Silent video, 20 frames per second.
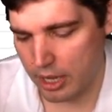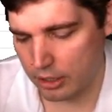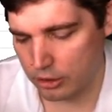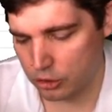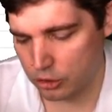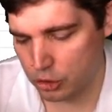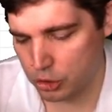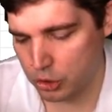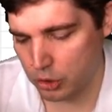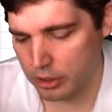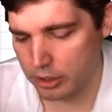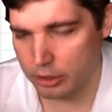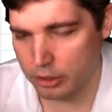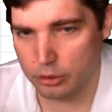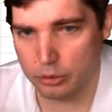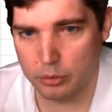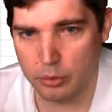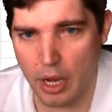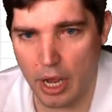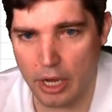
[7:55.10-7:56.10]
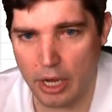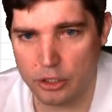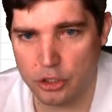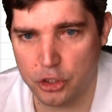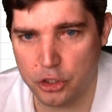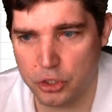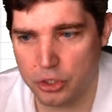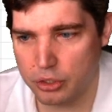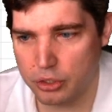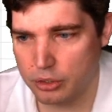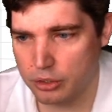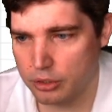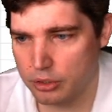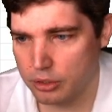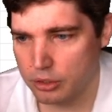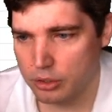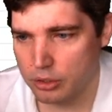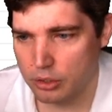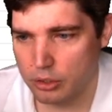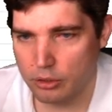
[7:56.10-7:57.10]
Sugar Rush.
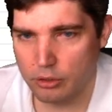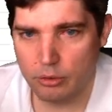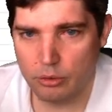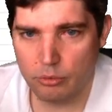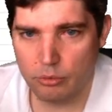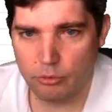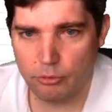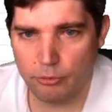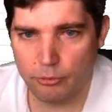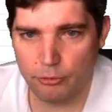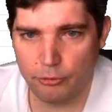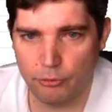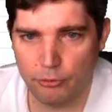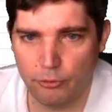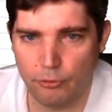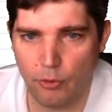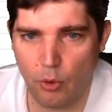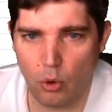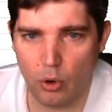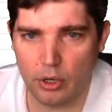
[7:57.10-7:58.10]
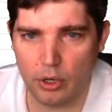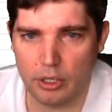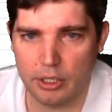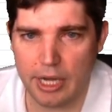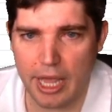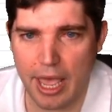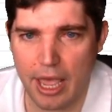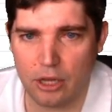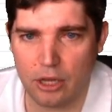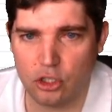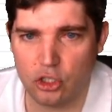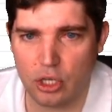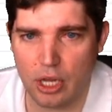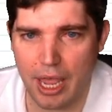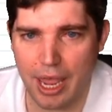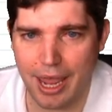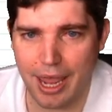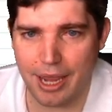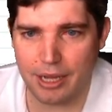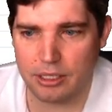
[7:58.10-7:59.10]
four dash
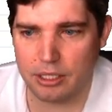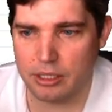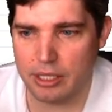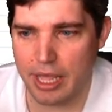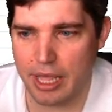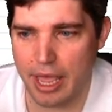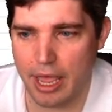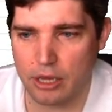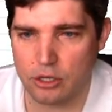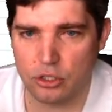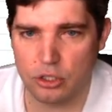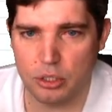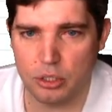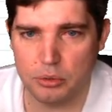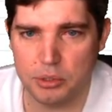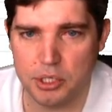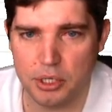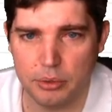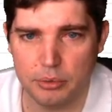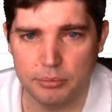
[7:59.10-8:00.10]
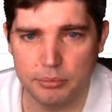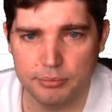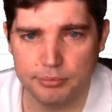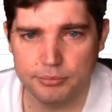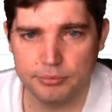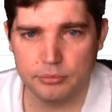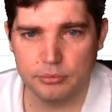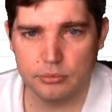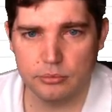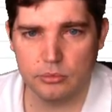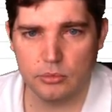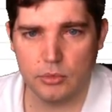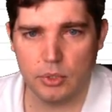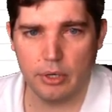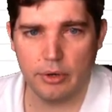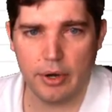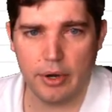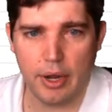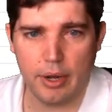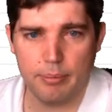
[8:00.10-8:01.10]
eight dash two two.
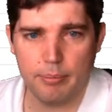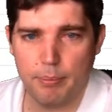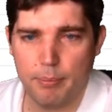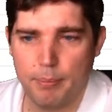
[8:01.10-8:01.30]
All right.